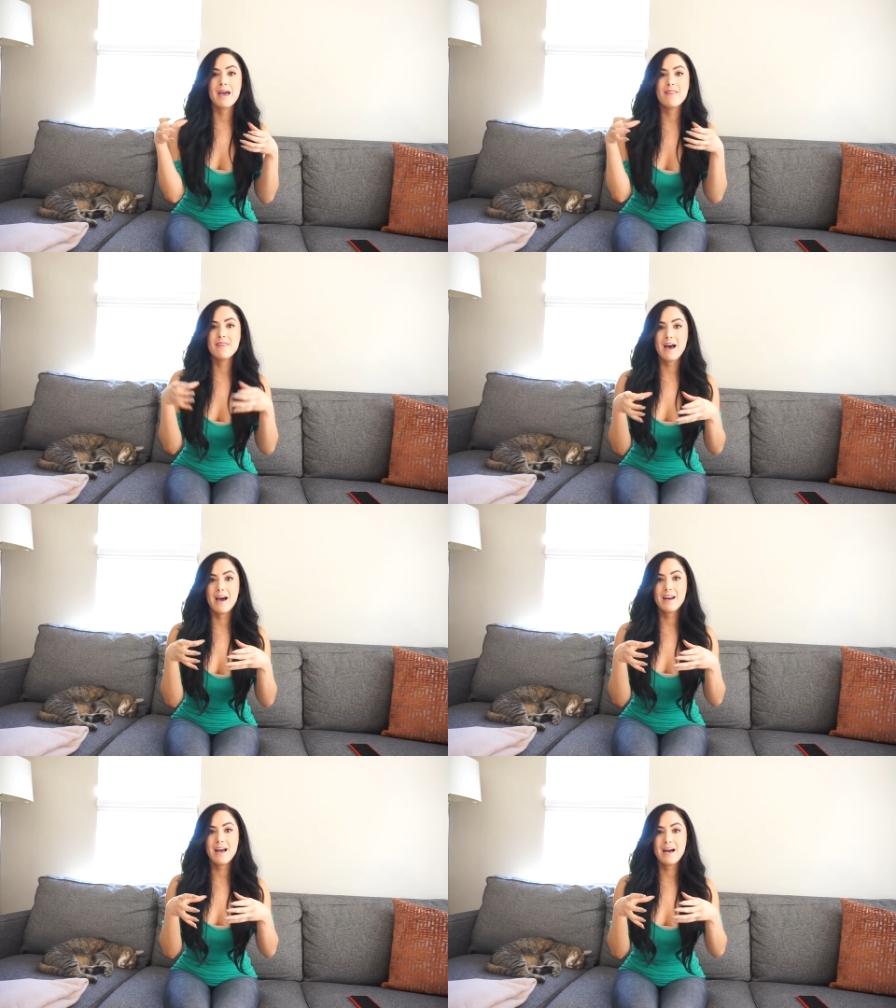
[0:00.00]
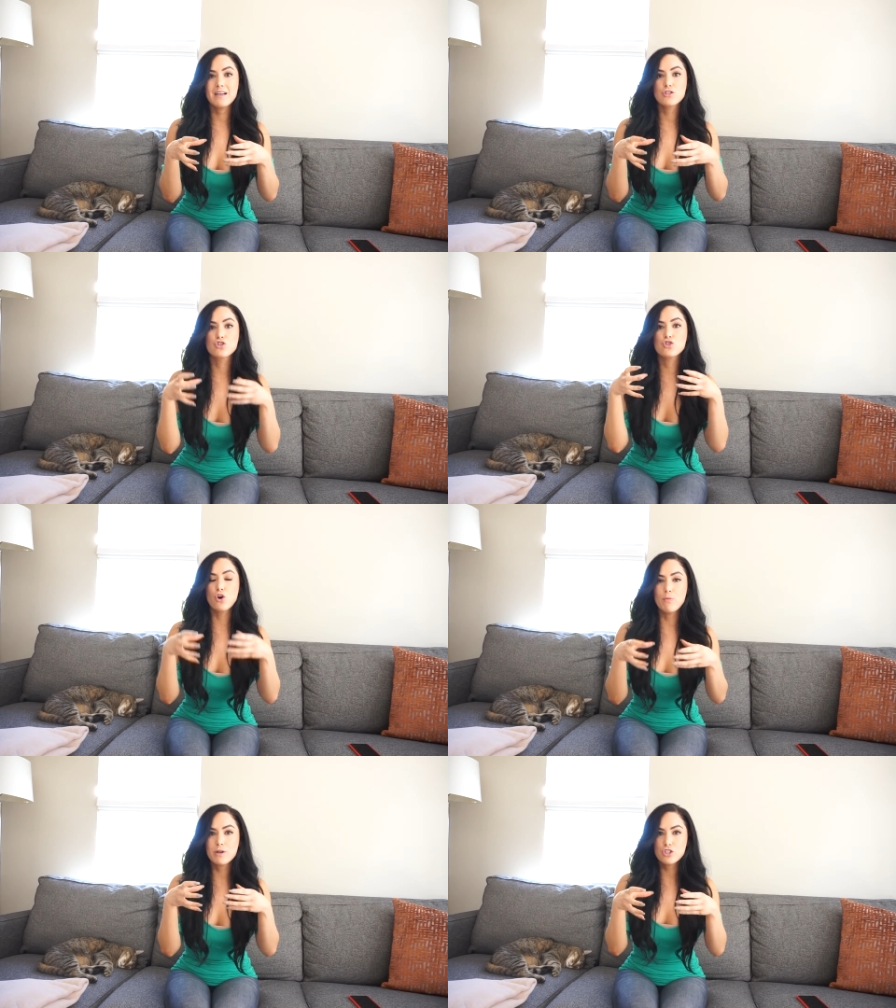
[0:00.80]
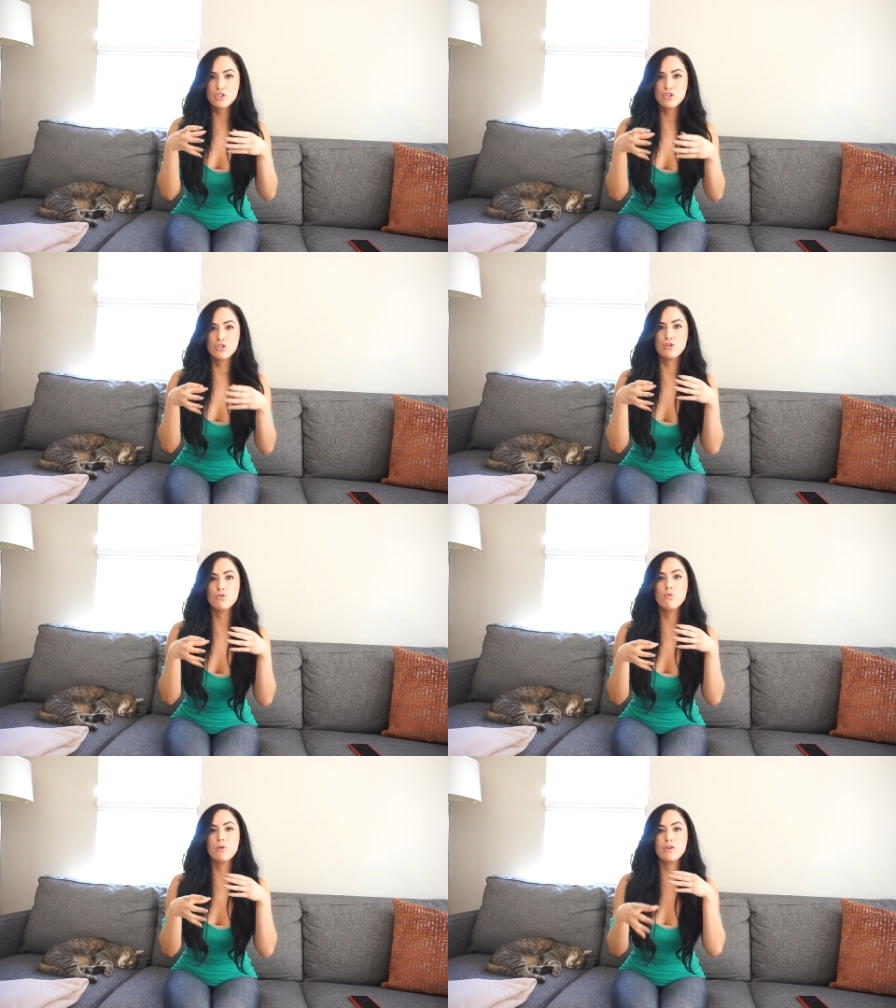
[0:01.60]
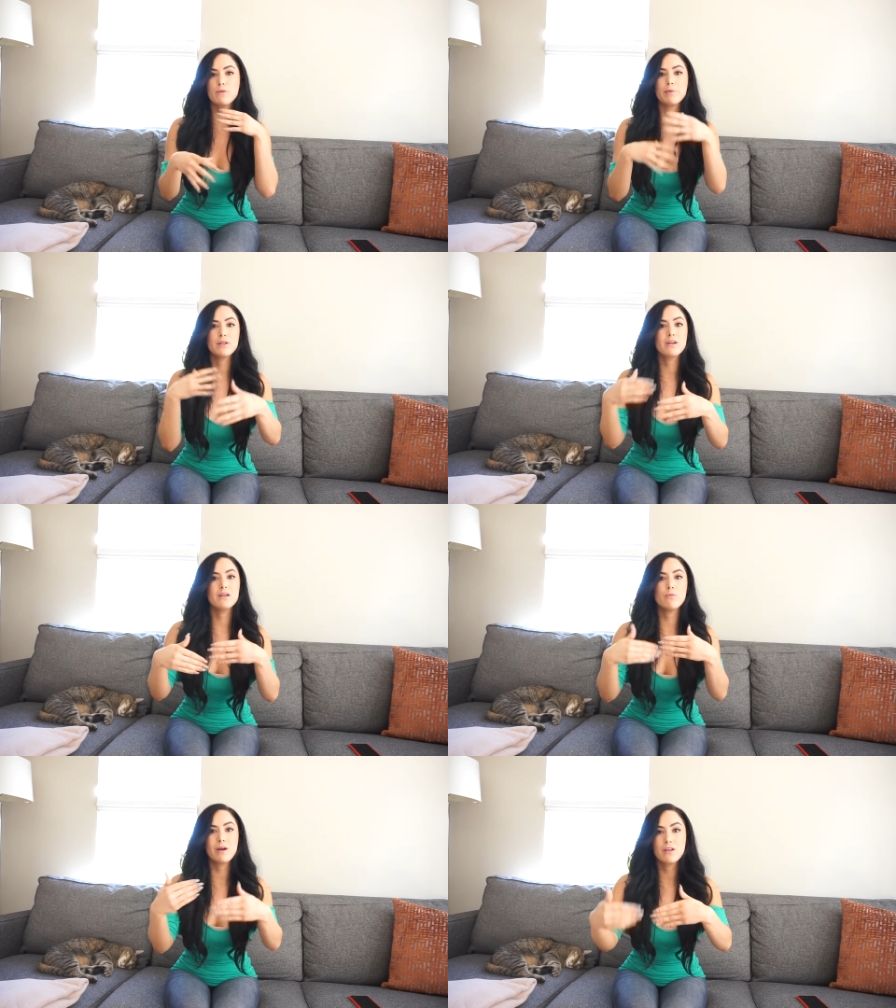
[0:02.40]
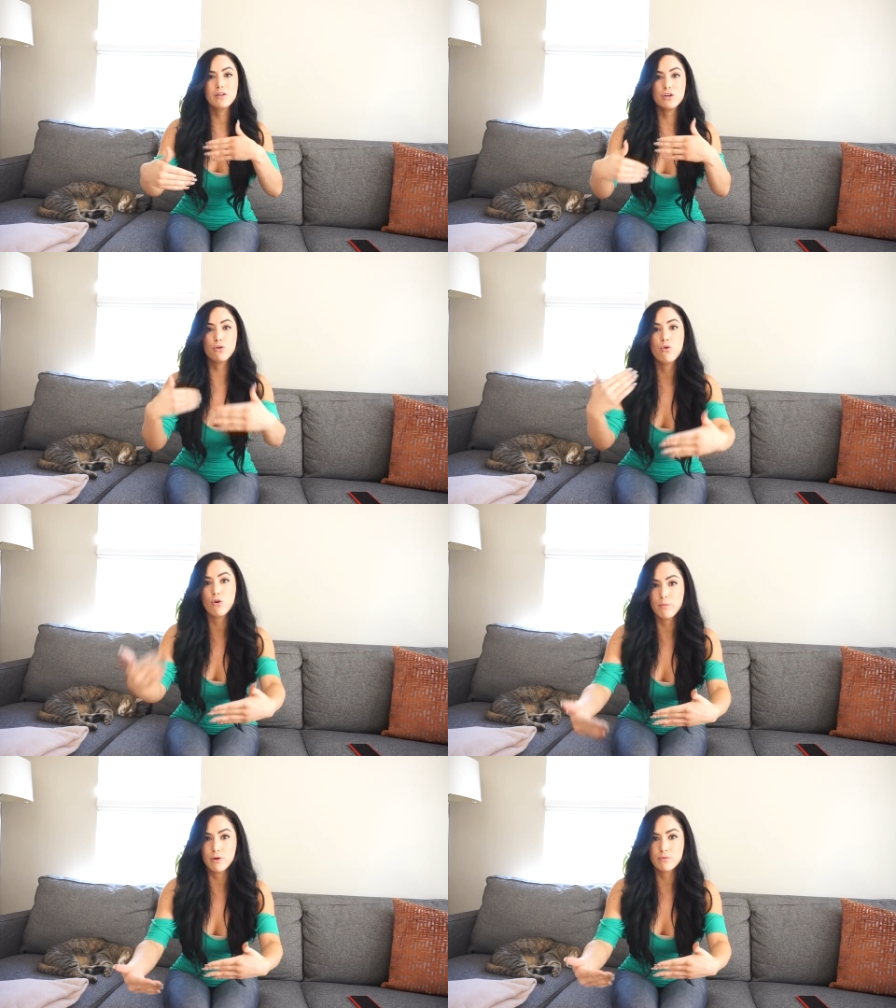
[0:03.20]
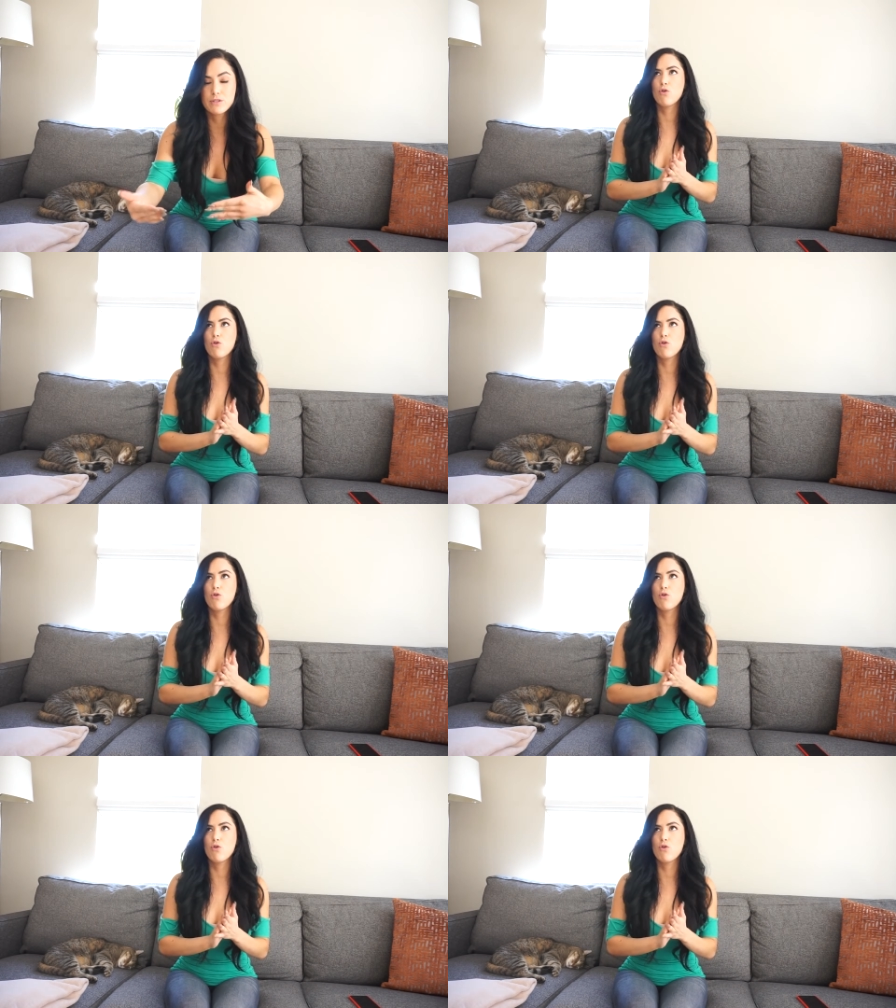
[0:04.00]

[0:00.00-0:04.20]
and that has so much to do with your ability to regulate your hormones.